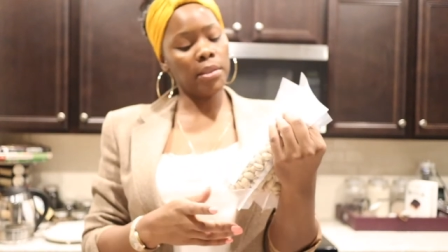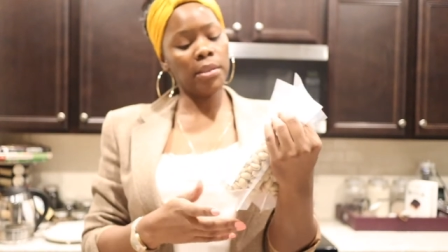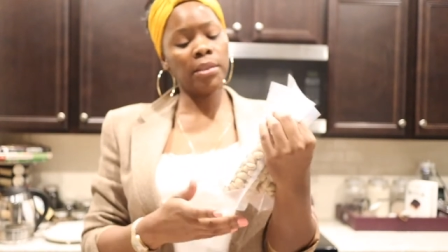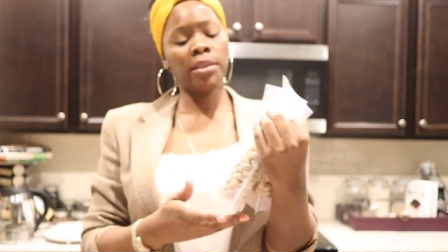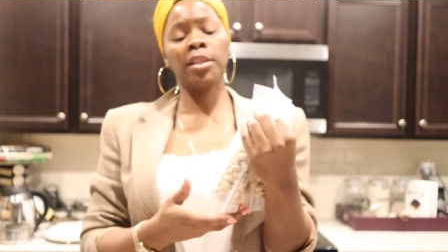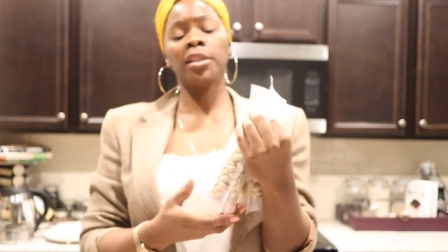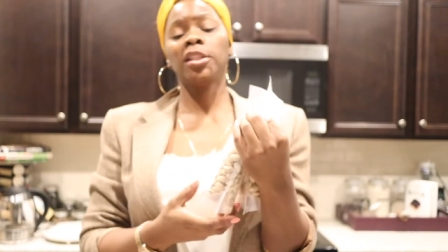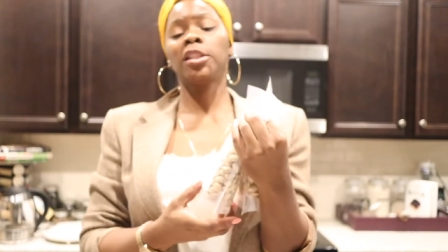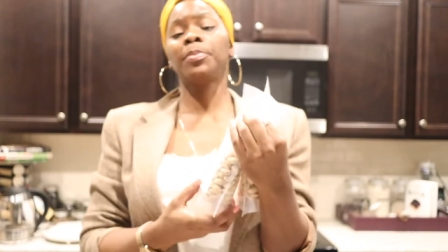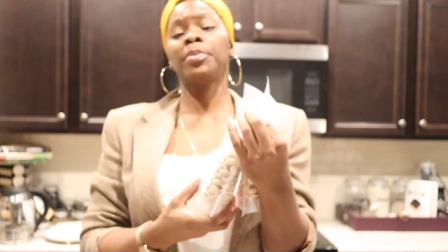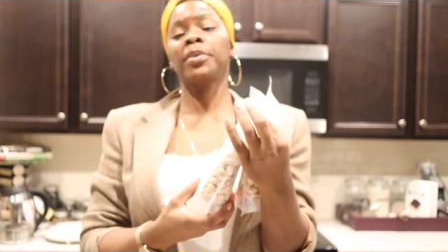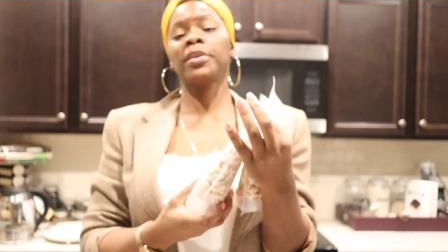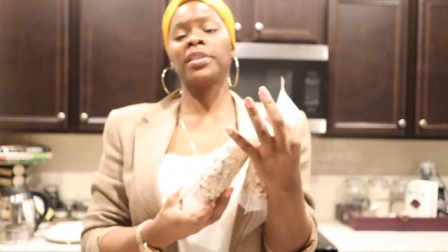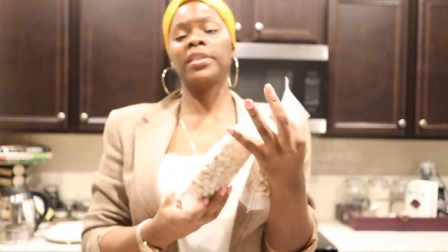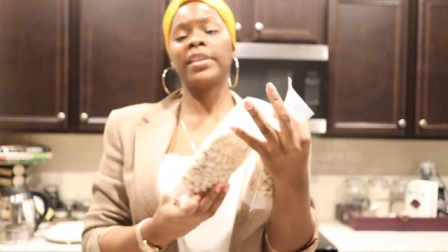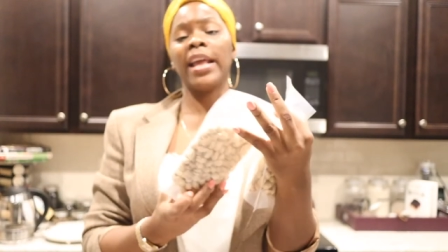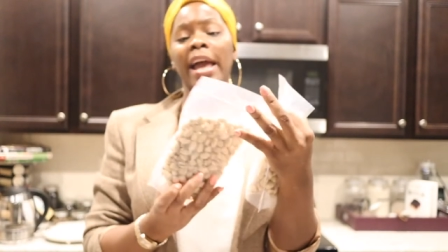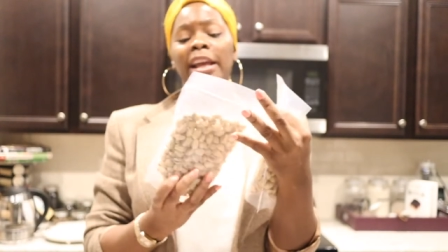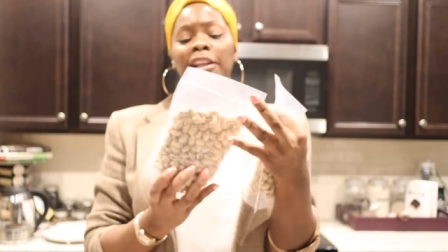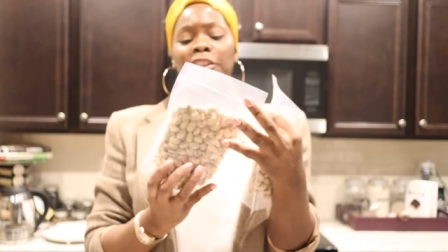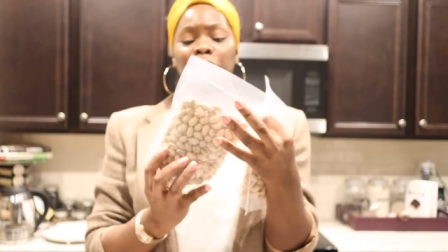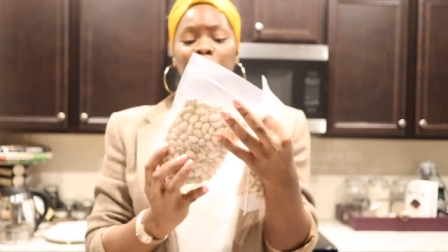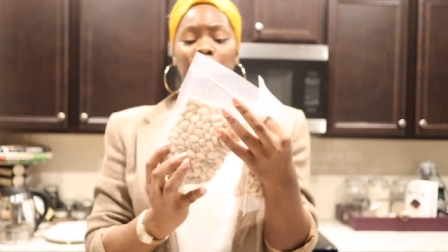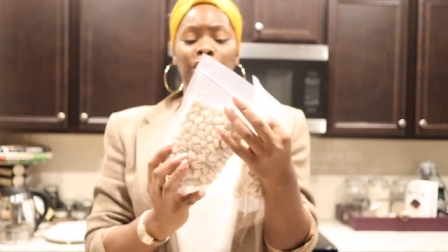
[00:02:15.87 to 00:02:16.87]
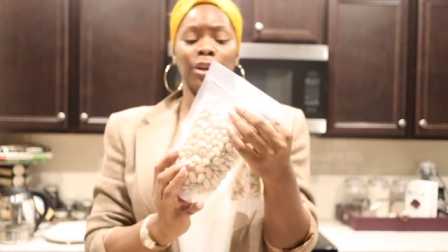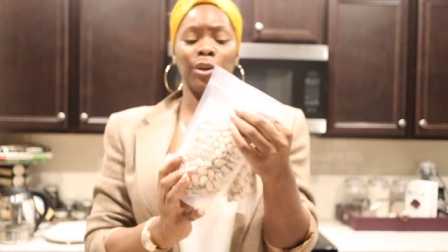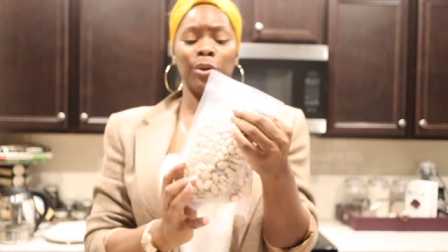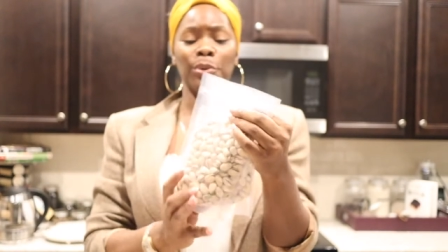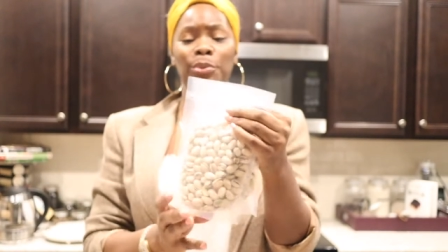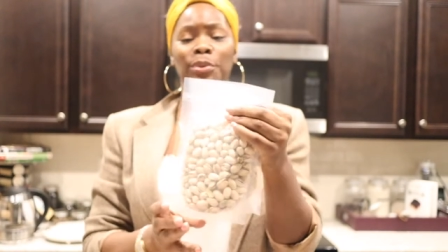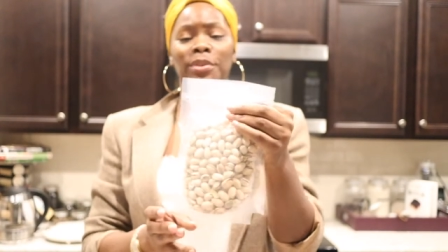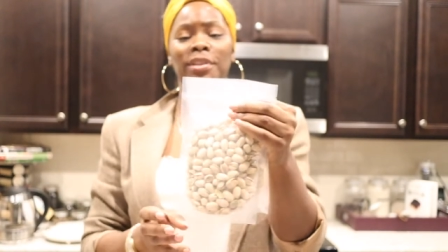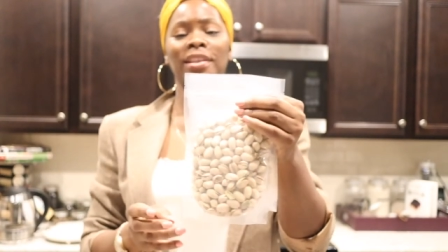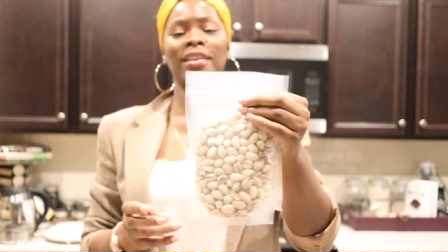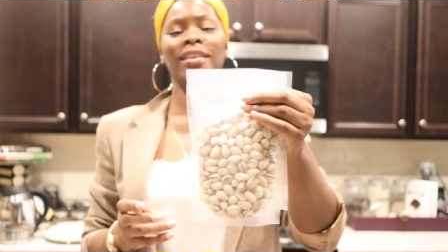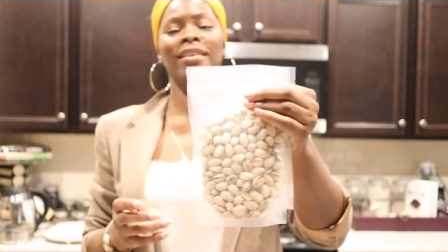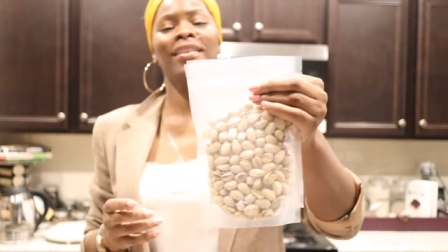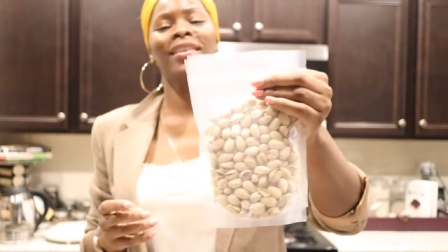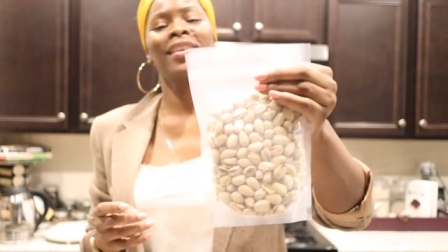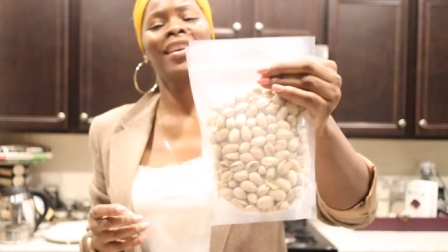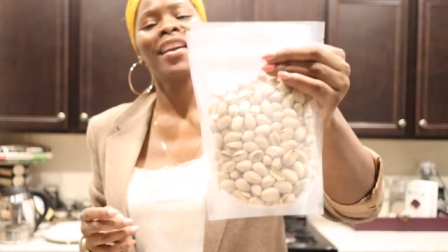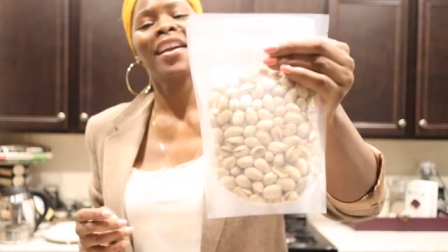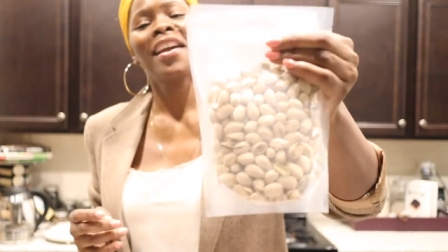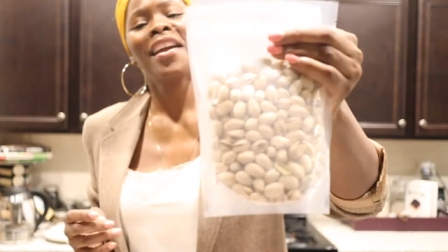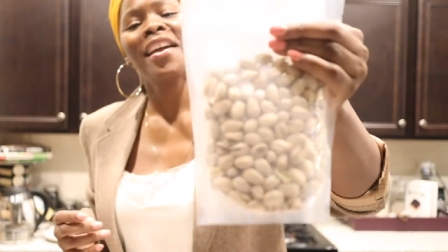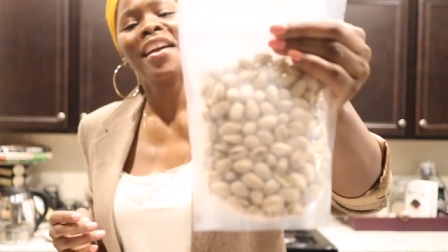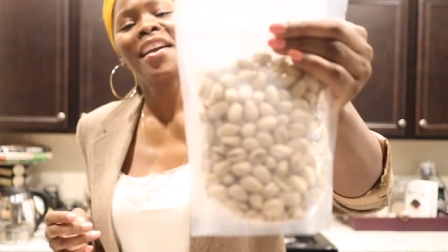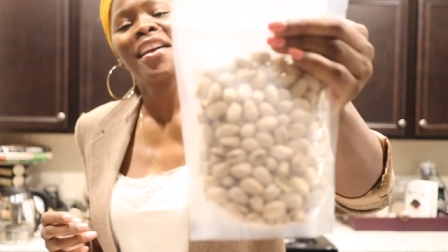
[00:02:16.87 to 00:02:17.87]
this is pistachios.
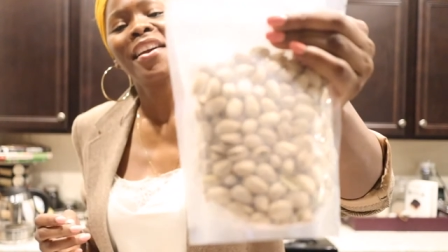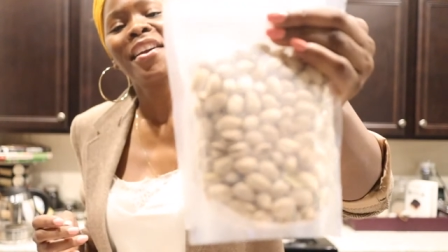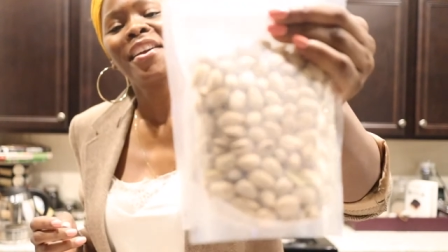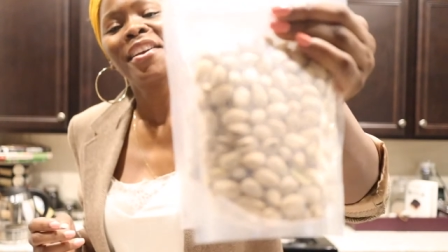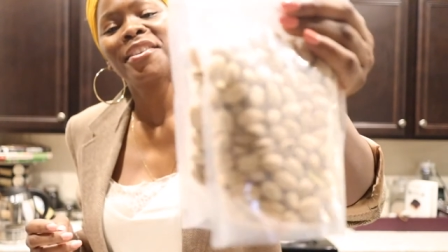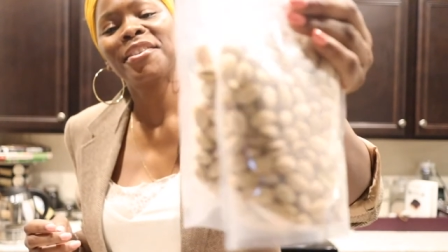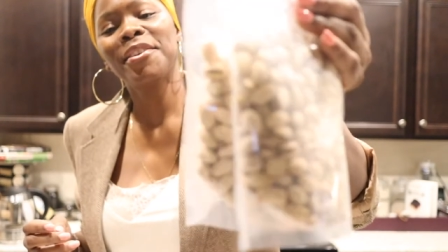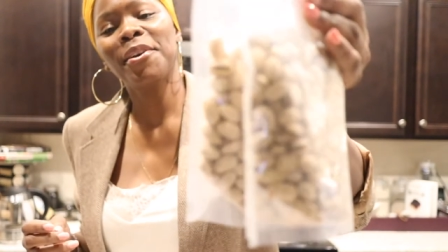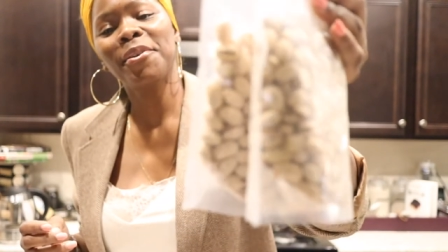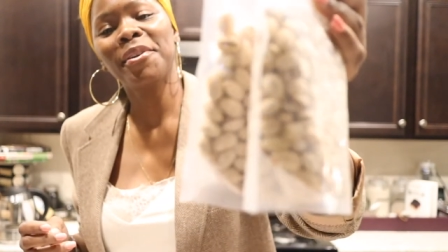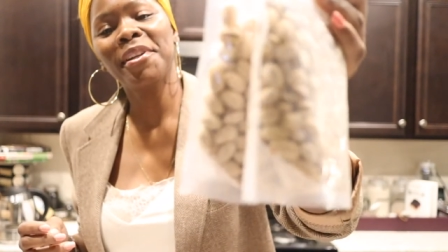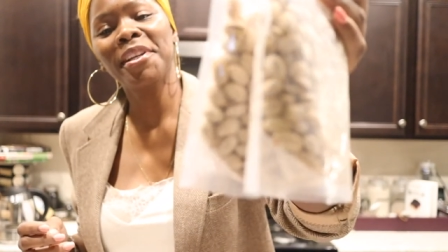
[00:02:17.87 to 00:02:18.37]
so